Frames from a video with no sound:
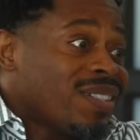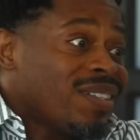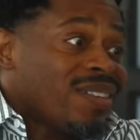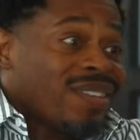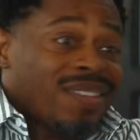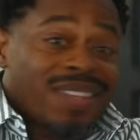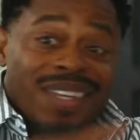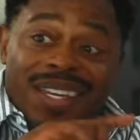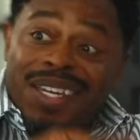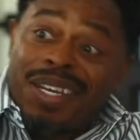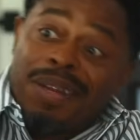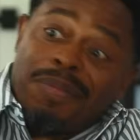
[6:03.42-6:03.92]
You're
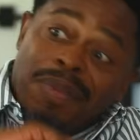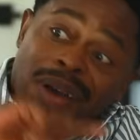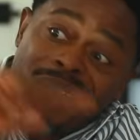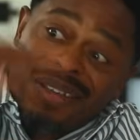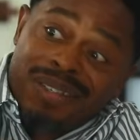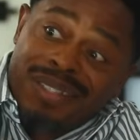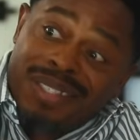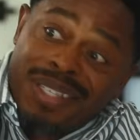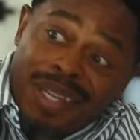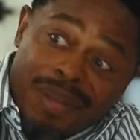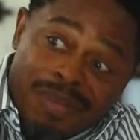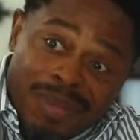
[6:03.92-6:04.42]
thinking about
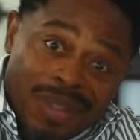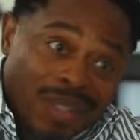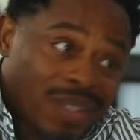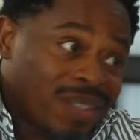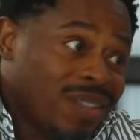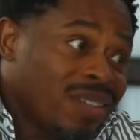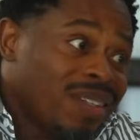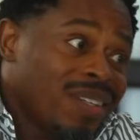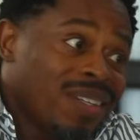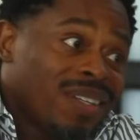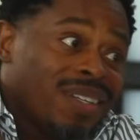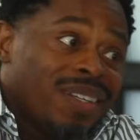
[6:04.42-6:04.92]

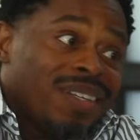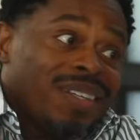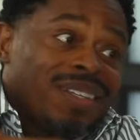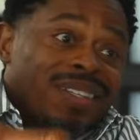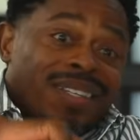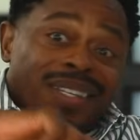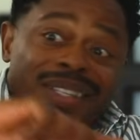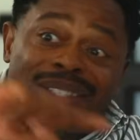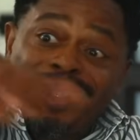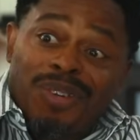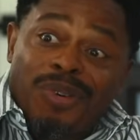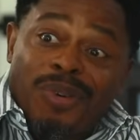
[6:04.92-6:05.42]
something
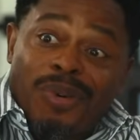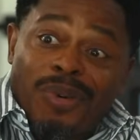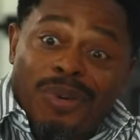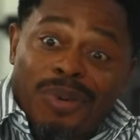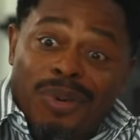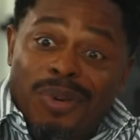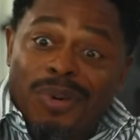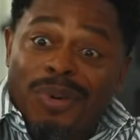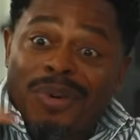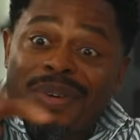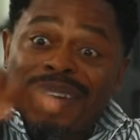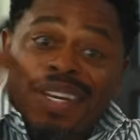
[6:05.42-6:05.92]
that's going
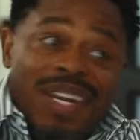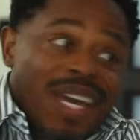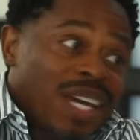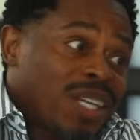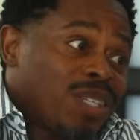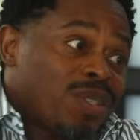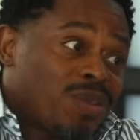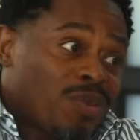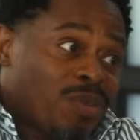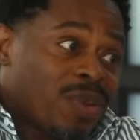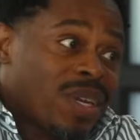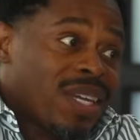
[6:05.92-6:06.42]
on
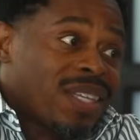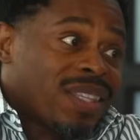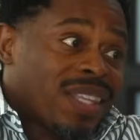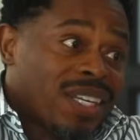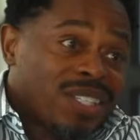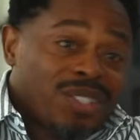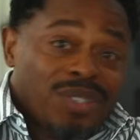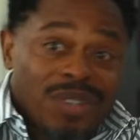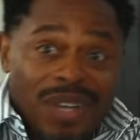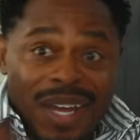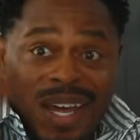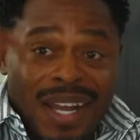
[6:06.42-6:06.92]
next week
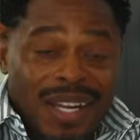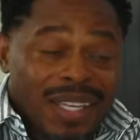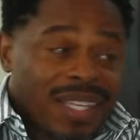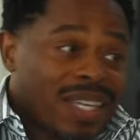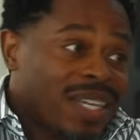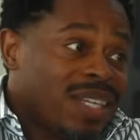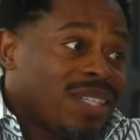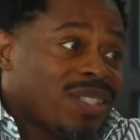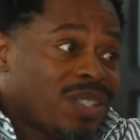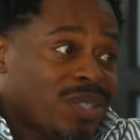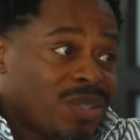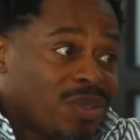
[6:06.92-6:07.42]
that you gotta
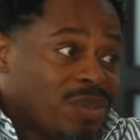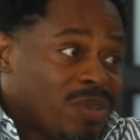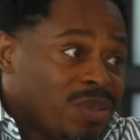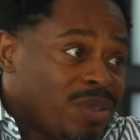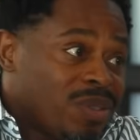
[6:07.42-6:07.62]
get to.